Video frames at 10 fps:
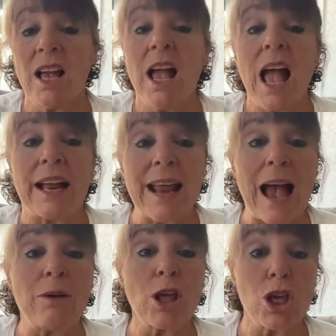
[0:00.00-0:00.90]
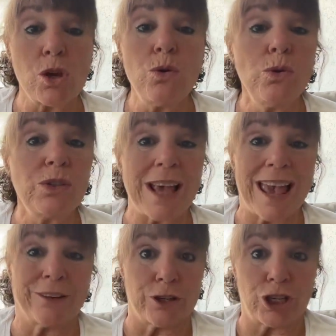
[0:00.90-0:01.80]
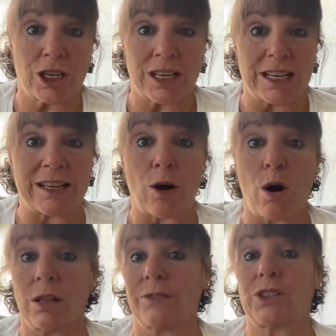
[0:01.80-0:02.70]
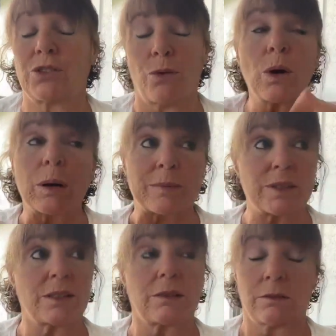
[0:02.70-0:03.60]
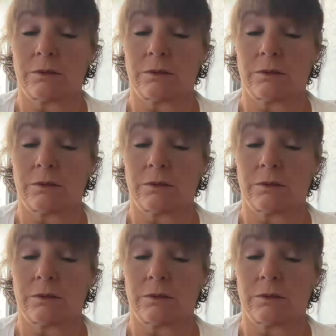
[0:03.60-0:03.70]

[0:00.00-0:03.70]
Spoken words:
and how to use energy in all of its forms,